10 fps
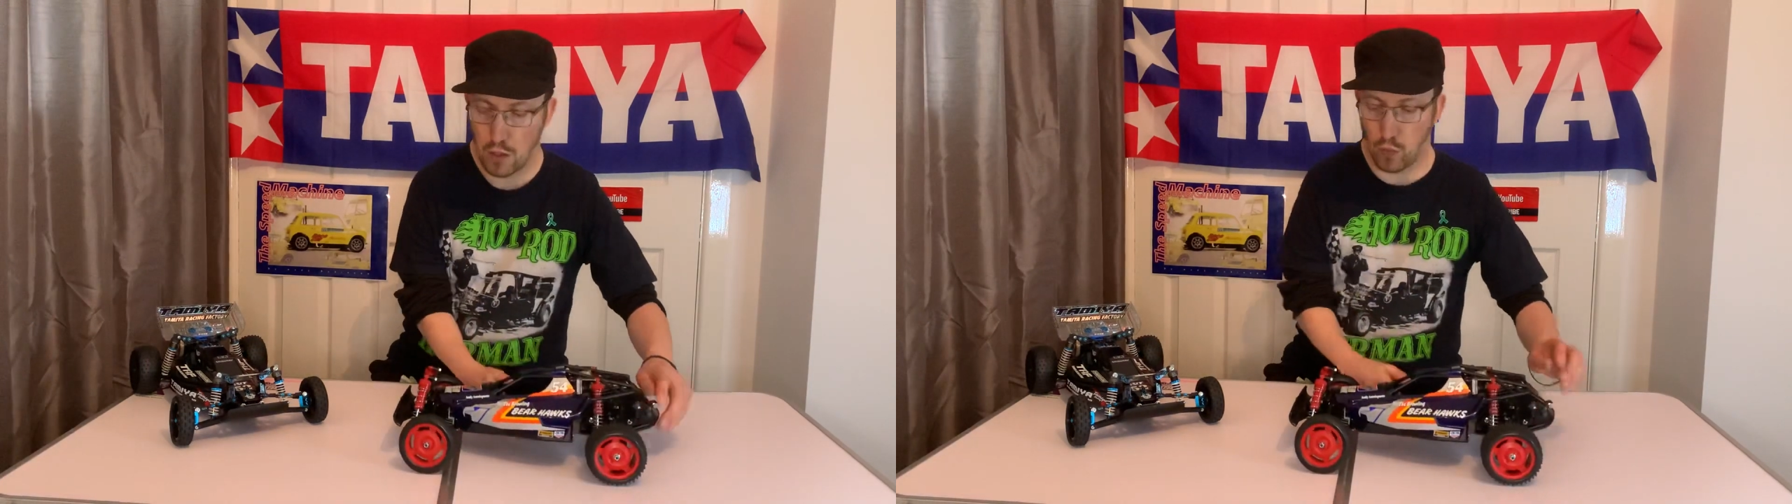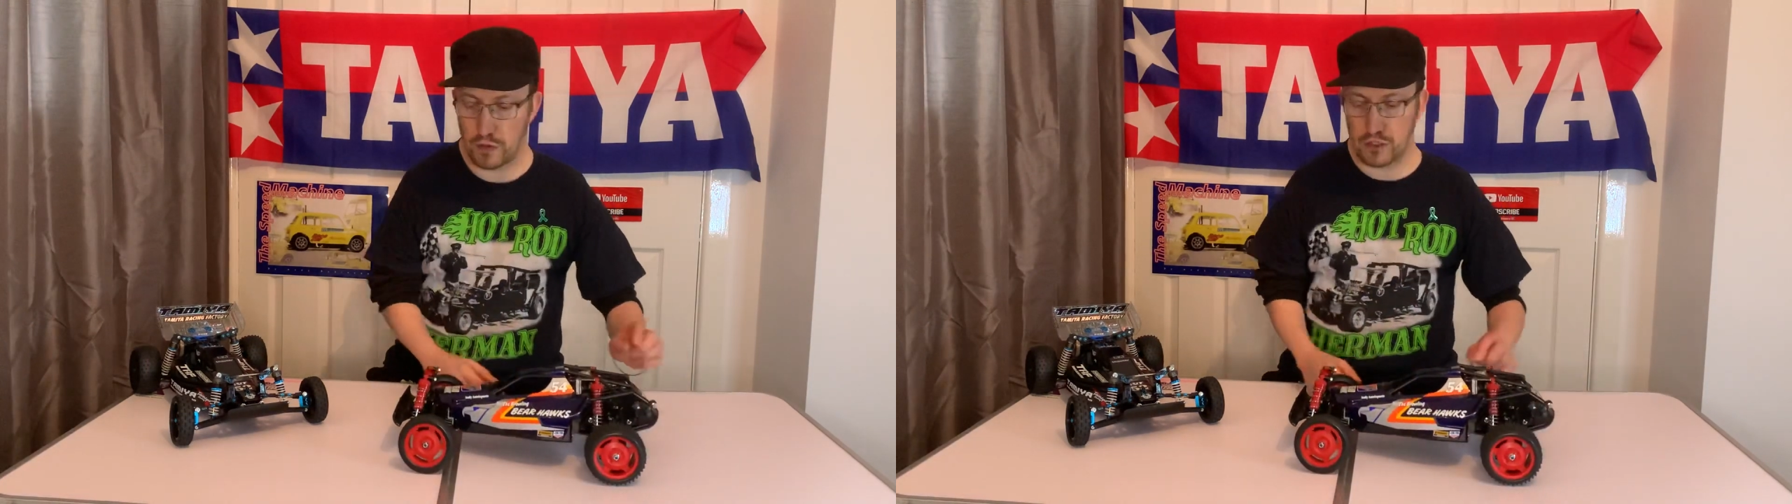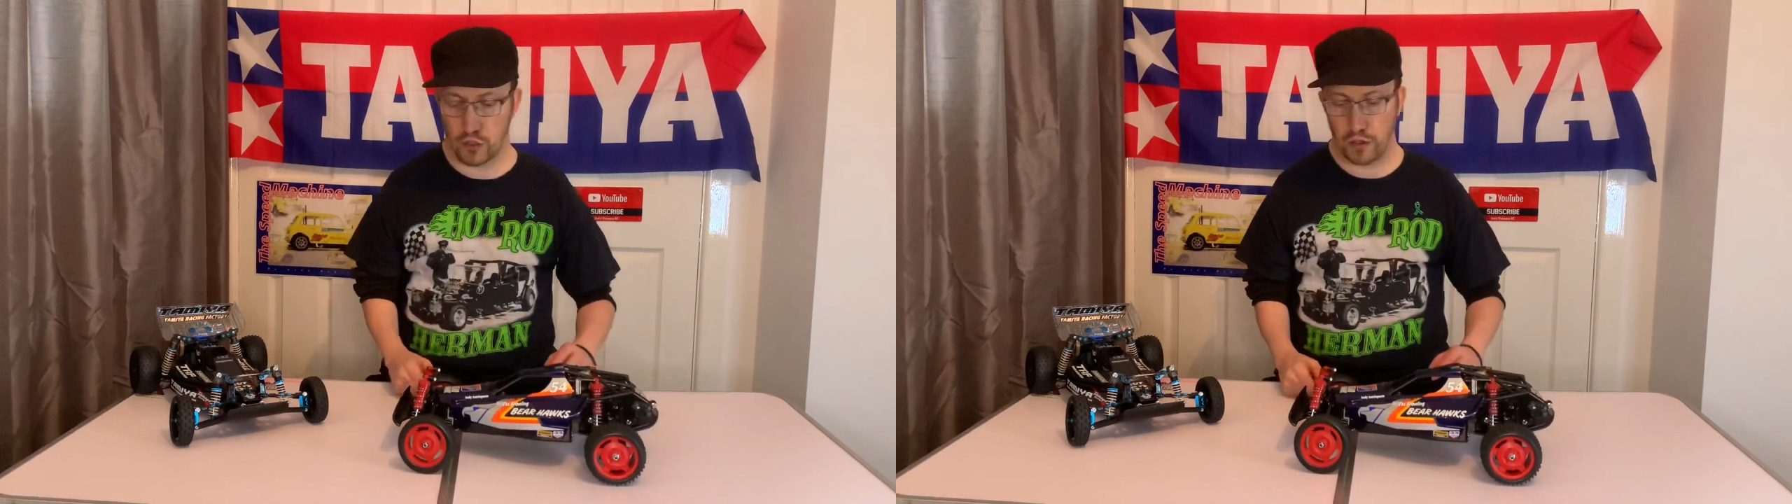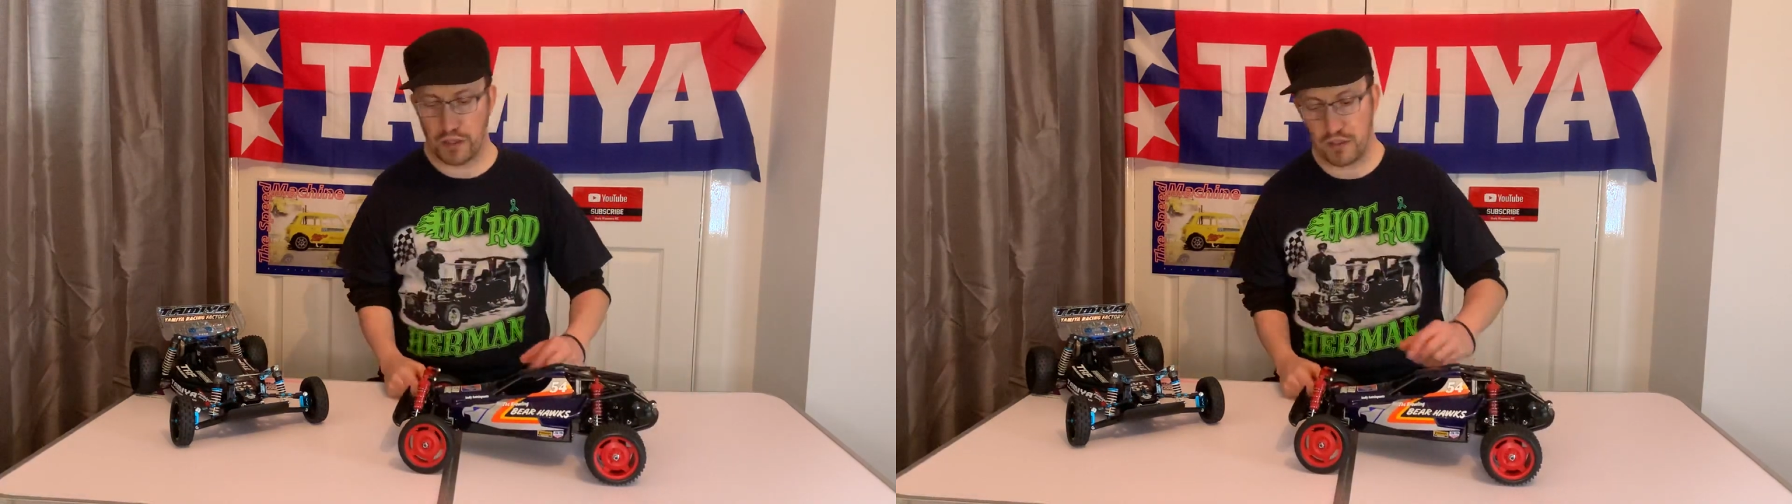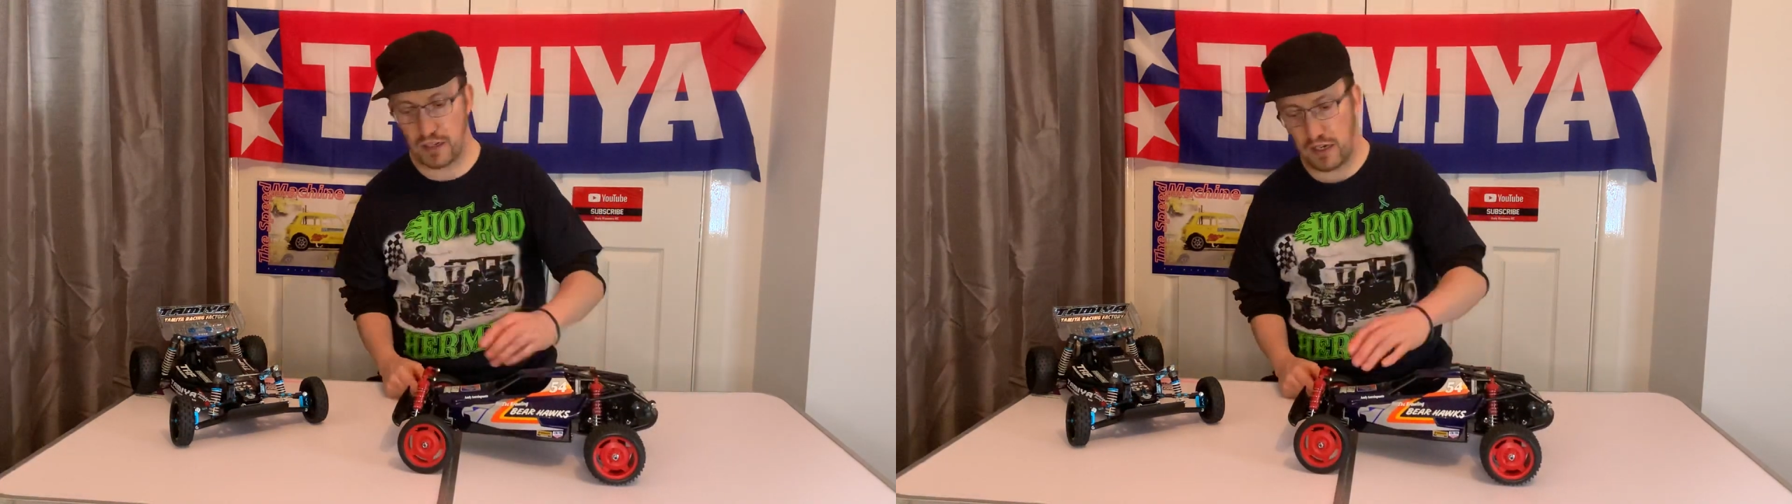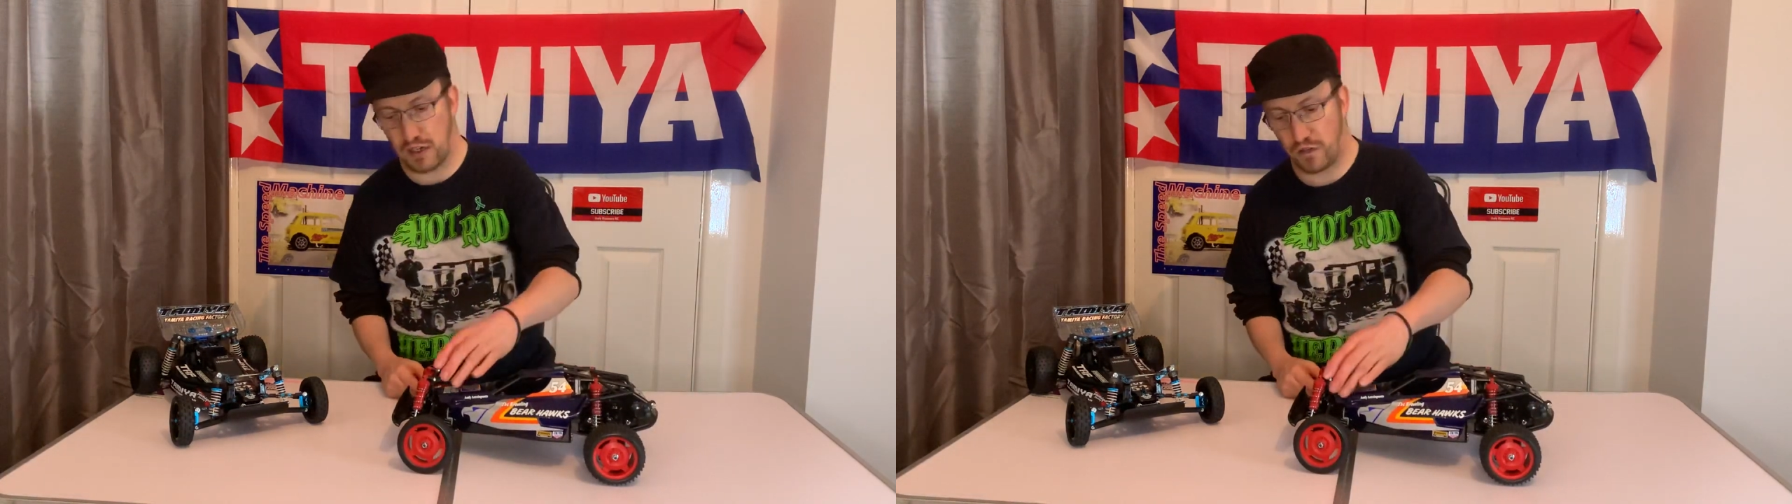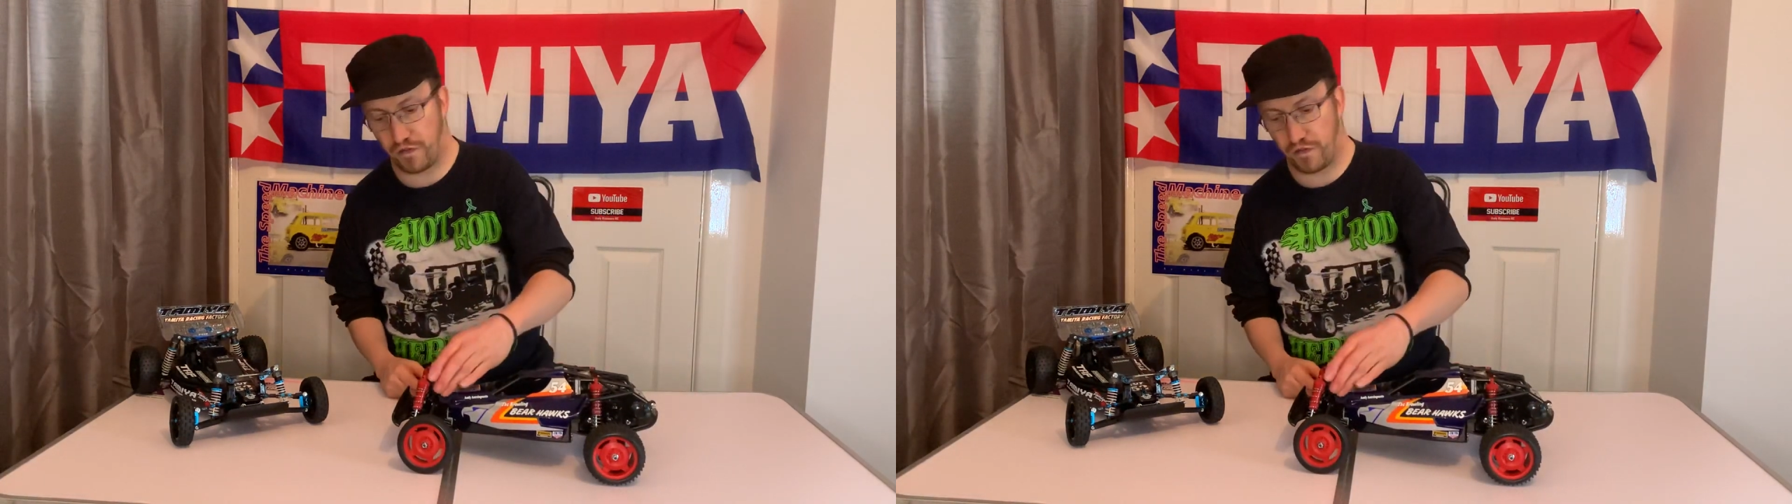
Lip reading: what he's done is he's